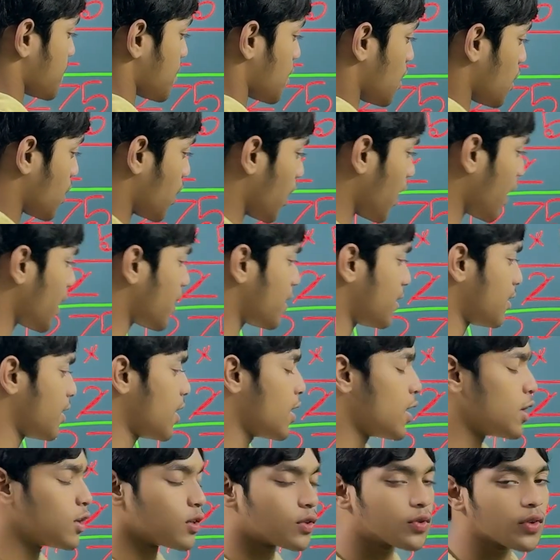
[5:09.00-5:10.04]
Okay,
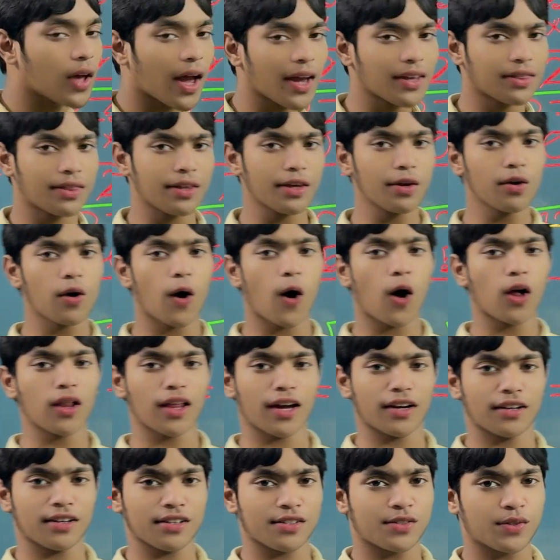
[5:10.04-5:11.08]
so I think you all
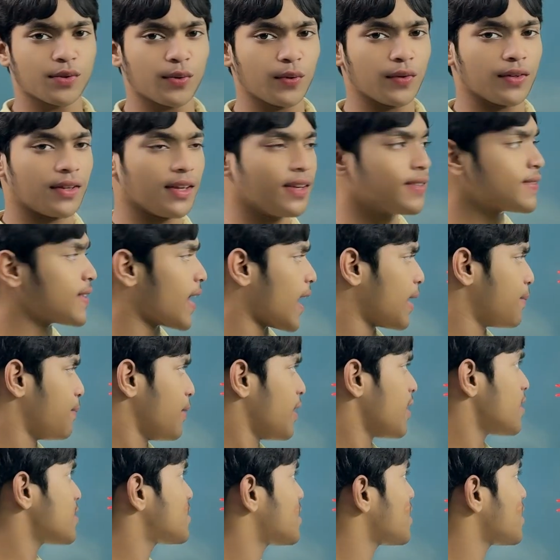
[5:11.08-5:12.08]
understood this, and because